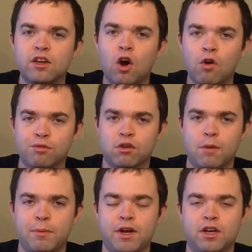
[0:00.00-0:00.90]

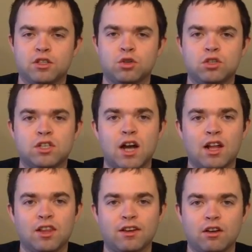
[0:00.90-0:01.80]
overripe banana, so it's
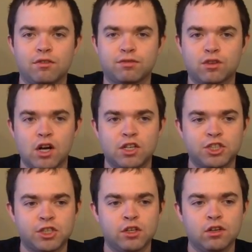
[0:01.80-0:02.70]
not like a
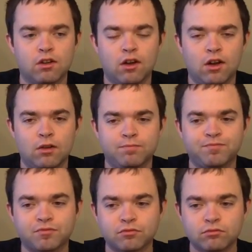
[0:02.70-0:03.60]
fresh.
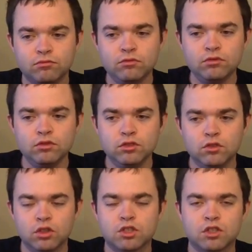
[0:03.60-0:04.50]

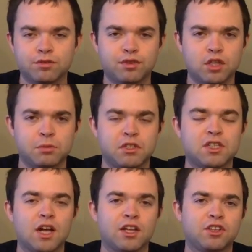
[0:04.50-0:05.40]
Well, it's still fresh, but it's
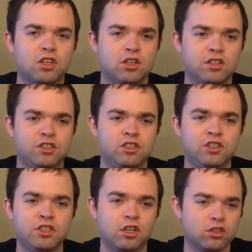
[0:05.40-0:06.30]
not like the
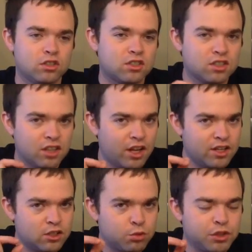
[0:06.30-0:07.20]

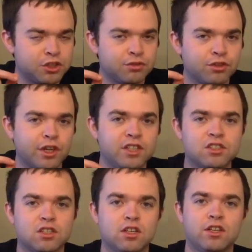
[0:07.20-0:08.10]
slight twinge of green
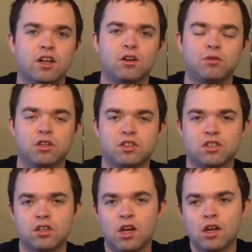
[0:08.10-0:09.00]
still in there, where it's